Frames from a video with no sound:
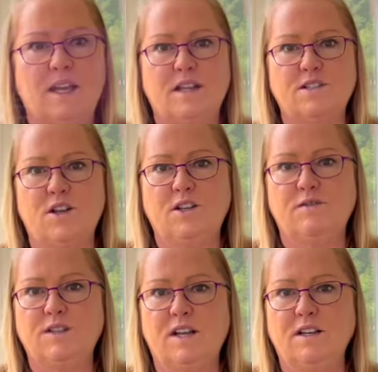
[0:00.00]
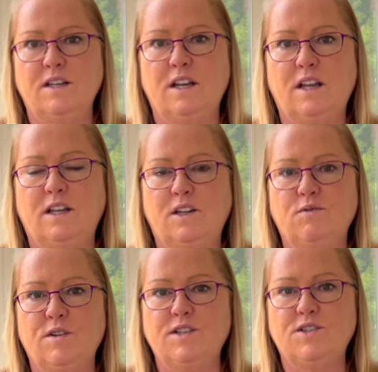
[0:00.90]
So you've done your
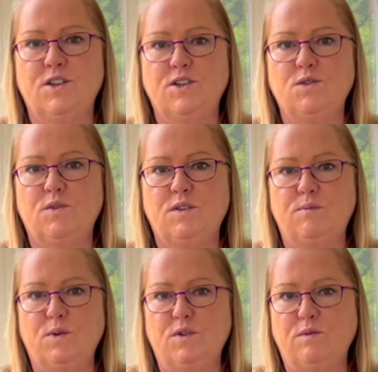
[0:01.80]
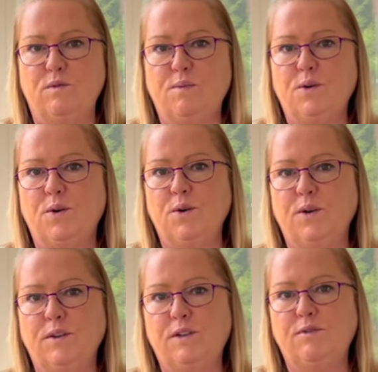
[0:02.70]
research with the building
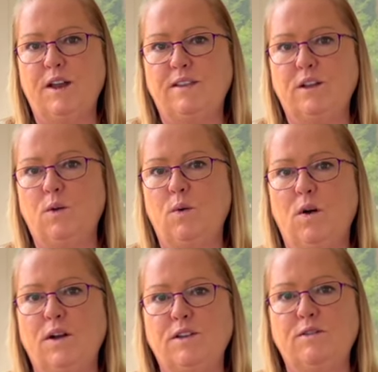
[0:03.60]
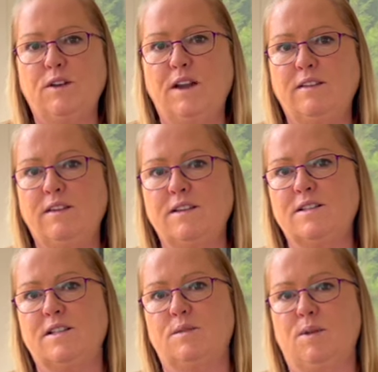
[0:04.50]
report, you've had the quote, you've had things
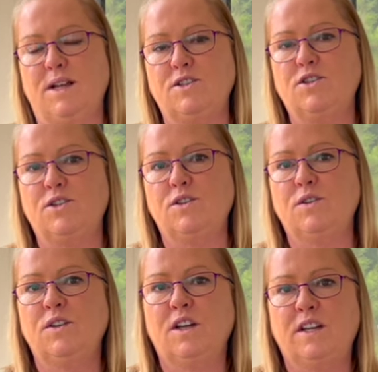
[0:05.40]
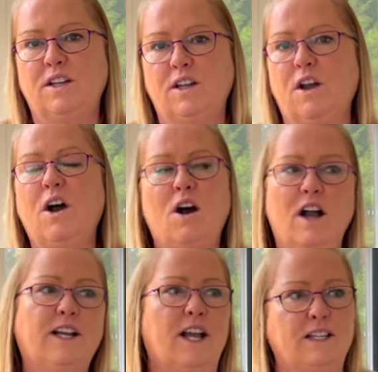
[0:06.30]
explained to you. You go, oh,
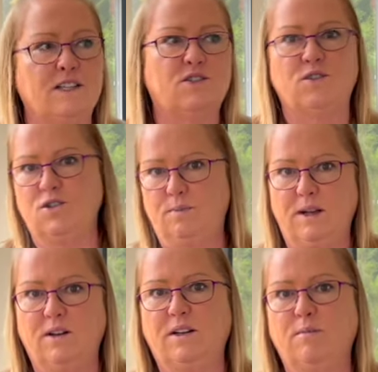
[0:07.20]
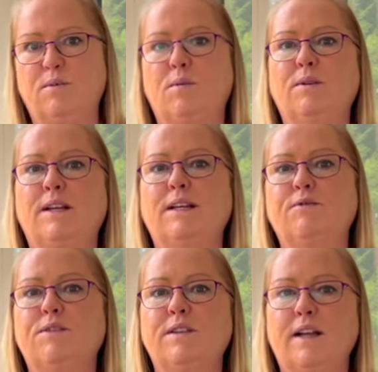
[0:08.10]
okay, that's not too bad. I can probably
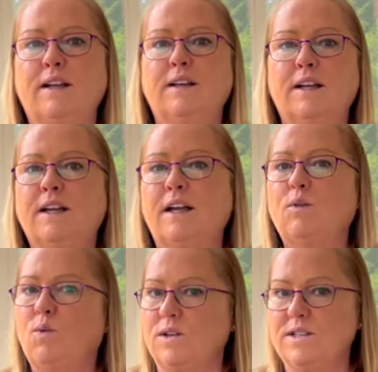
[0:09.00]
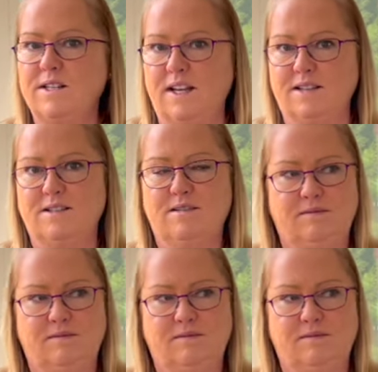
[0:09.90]
live with that. What's next?